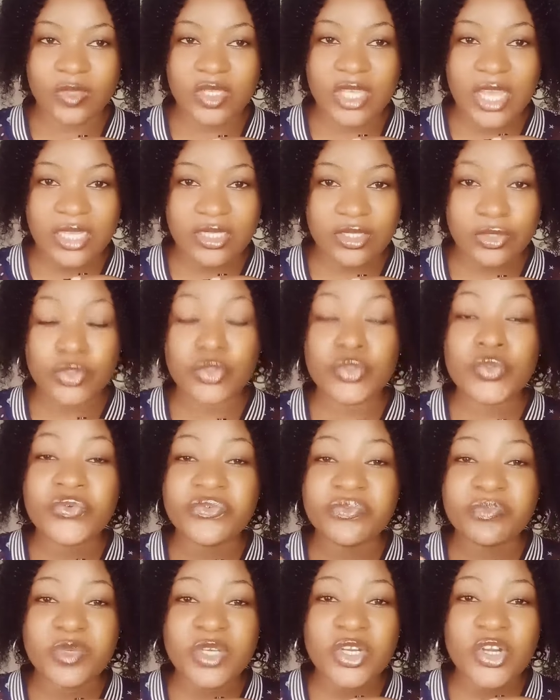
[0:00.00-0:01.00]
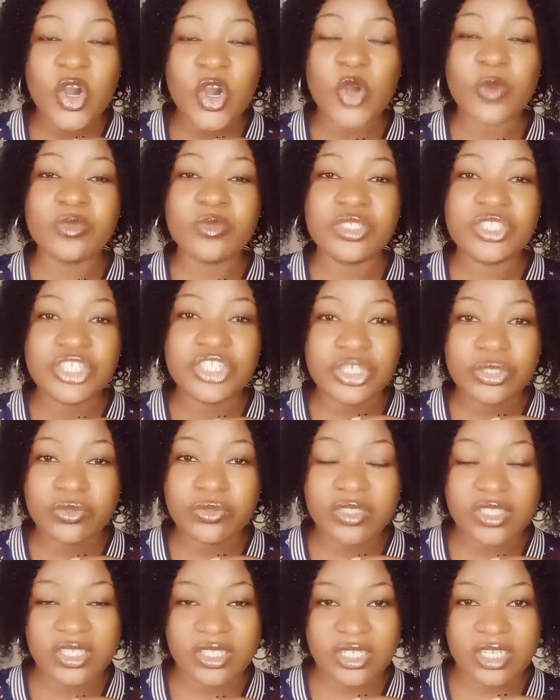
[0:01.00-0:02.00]
yes, you've become
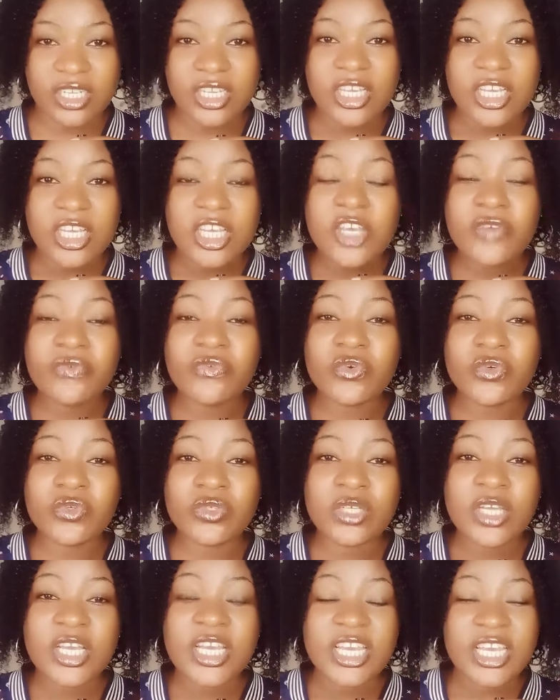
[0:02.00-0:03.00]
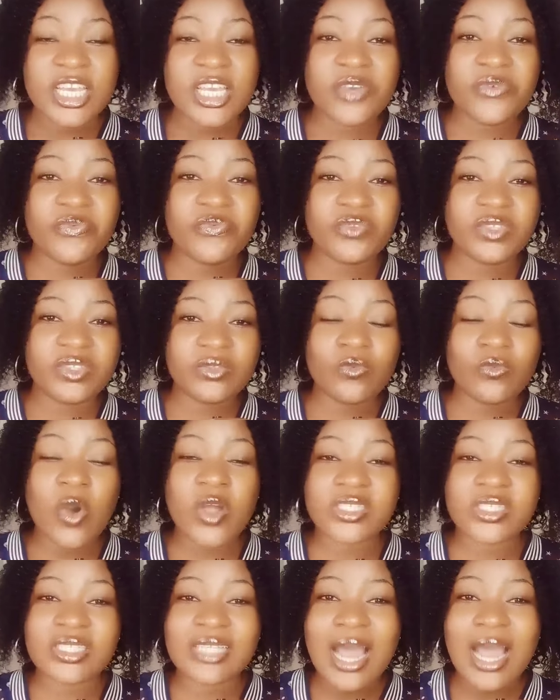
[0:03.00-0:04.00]
guilty. Even if
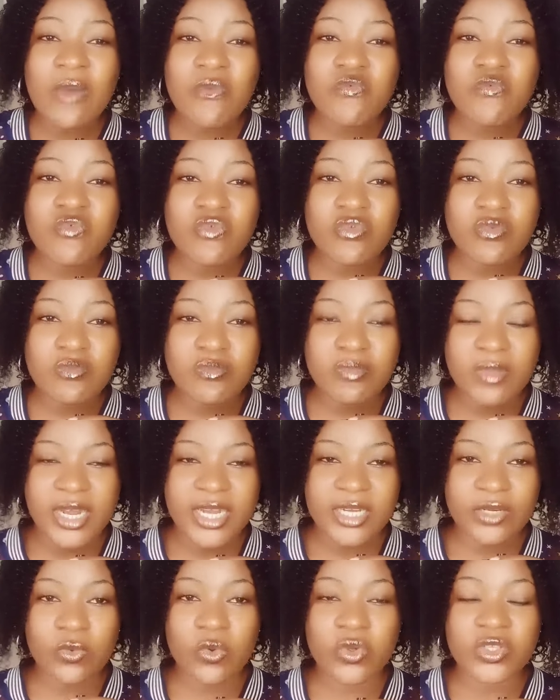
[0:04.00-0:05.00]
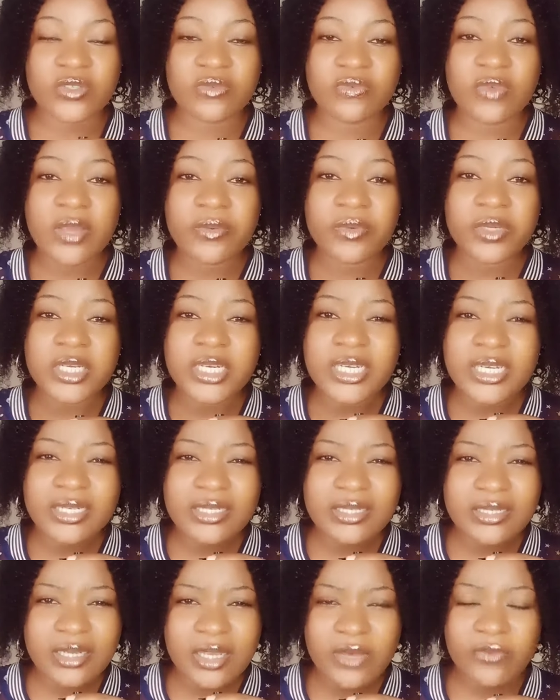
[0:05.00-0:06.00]
what that woman was very
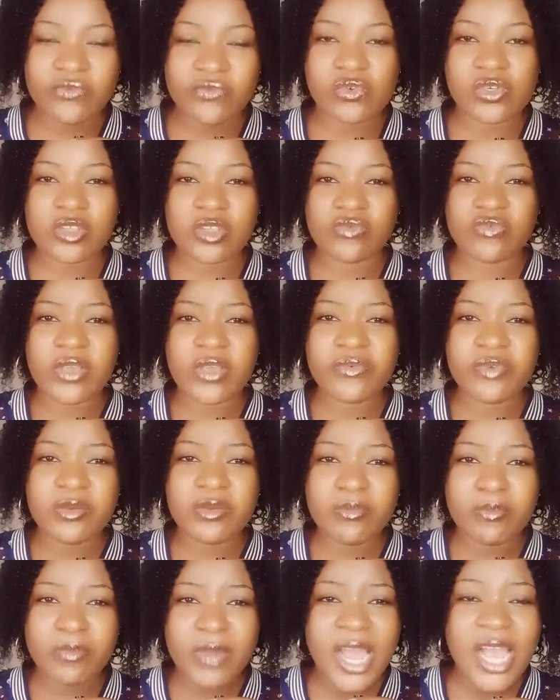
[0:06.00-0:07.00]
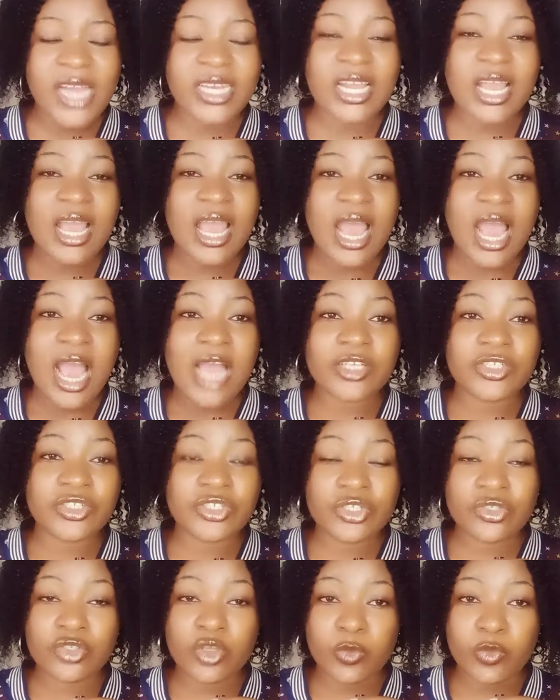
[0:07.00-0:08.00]
grave, was very bad, and
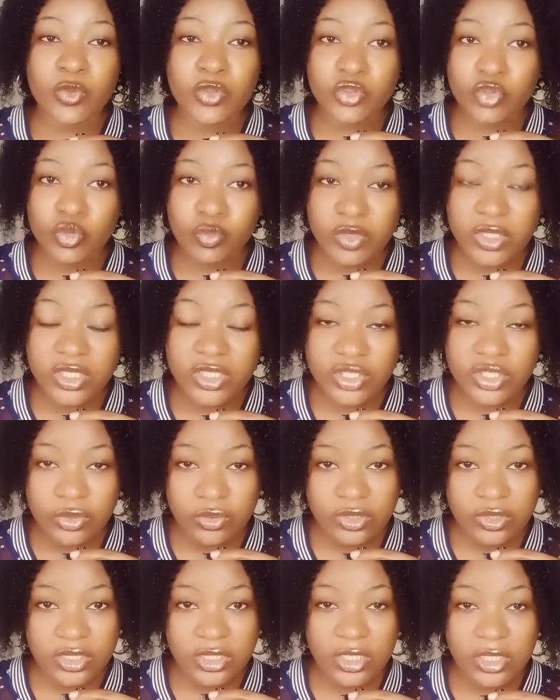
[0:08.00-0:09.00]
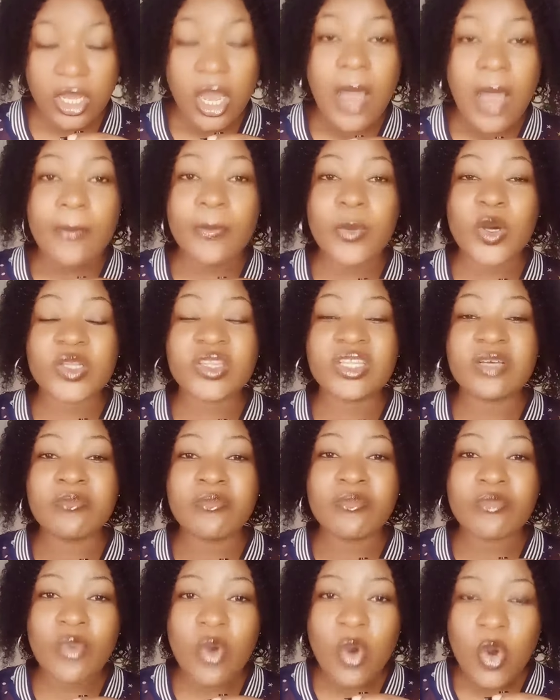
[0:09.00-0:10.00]
she's supposed to be guilty. But the
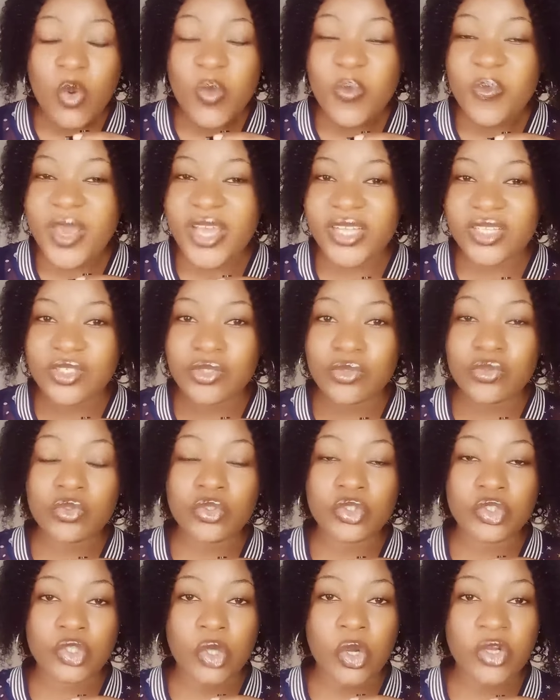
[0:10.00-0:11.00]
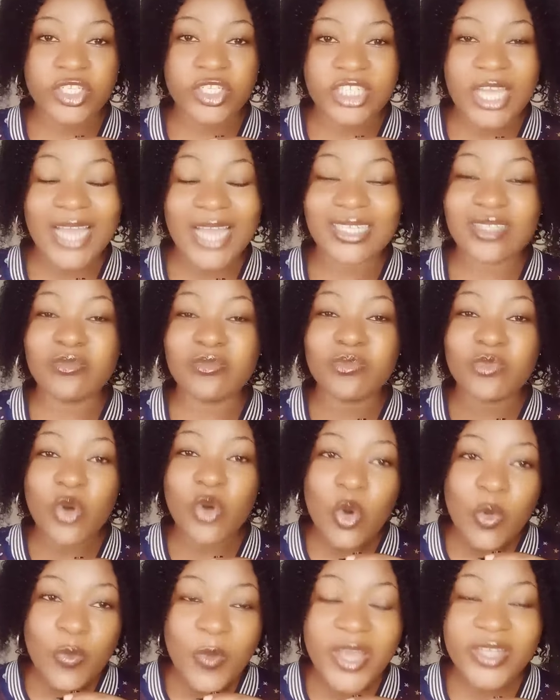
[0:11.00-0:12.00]
moment you touch her, the
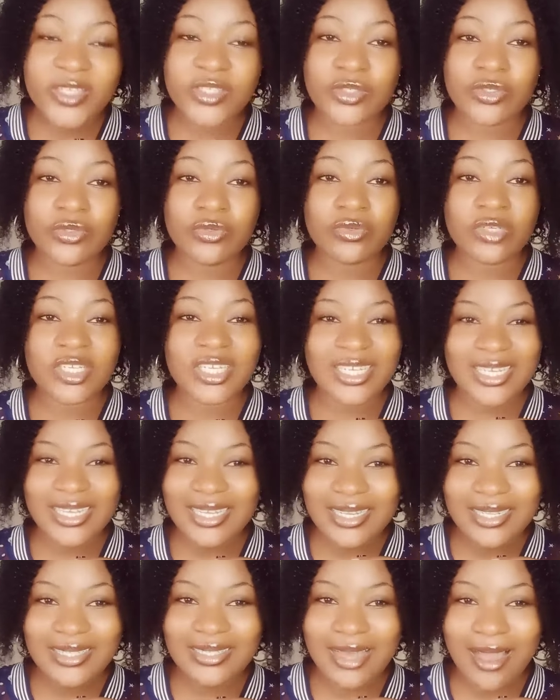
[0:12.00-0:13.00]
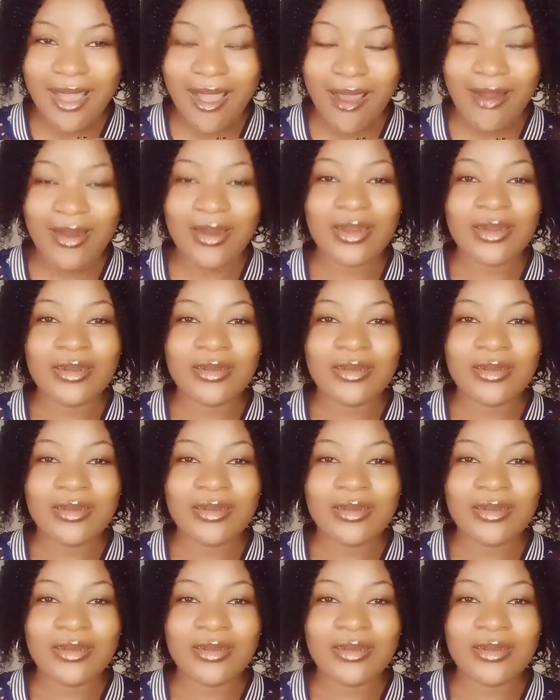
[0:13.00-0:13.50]
moment you eat her,